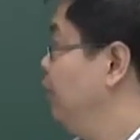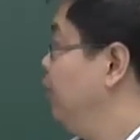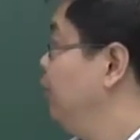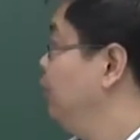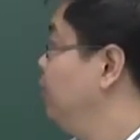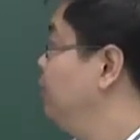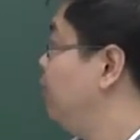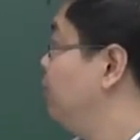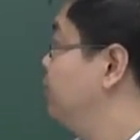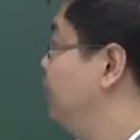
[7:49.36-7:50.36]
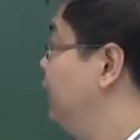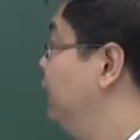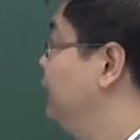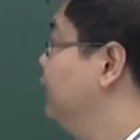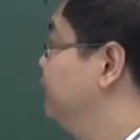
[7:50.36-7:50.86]
And we will
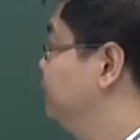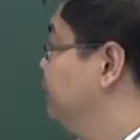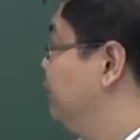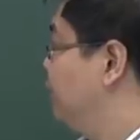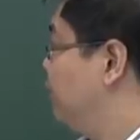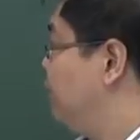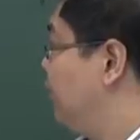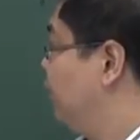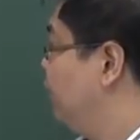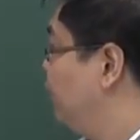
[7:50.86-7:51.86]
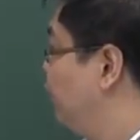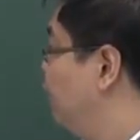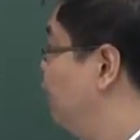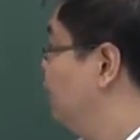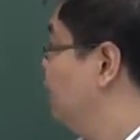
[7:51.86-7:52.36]
obtain 5
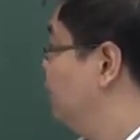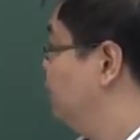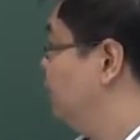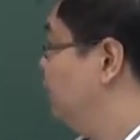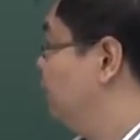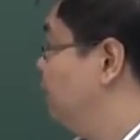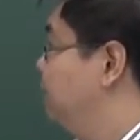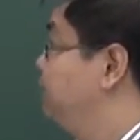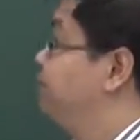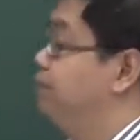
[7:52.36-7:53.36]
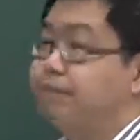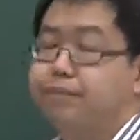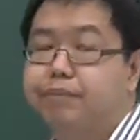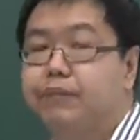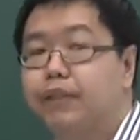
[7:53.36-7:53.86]
over 4.
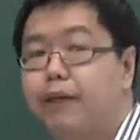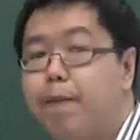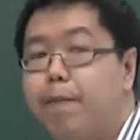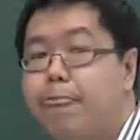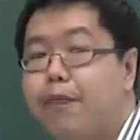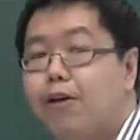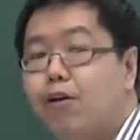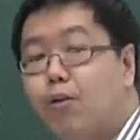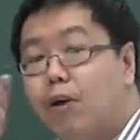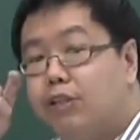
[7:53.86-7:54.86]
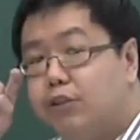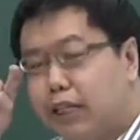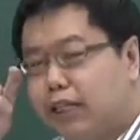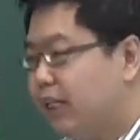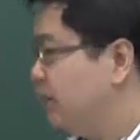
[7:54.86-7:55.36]
Okay. Once you
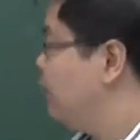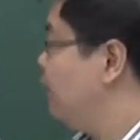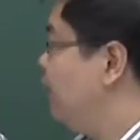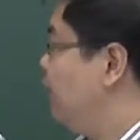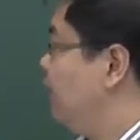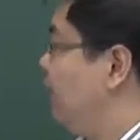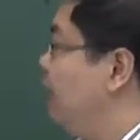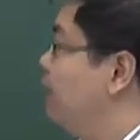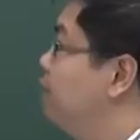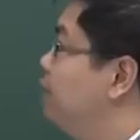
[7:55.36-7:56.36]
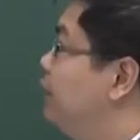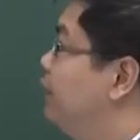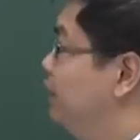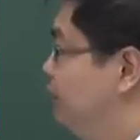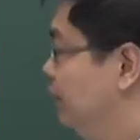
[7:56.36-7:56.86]
can get the value of a and
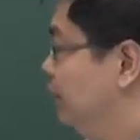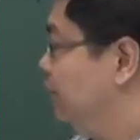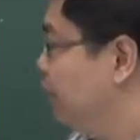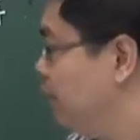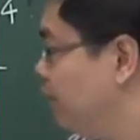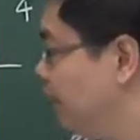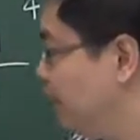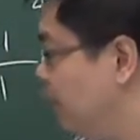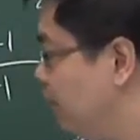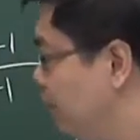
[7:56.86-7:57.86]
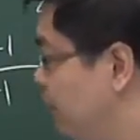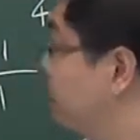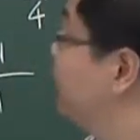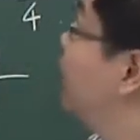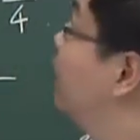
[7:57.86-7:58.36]
b, we'll finally
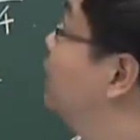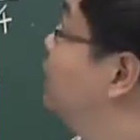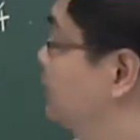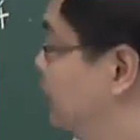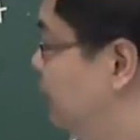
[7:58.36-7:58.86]
present our answer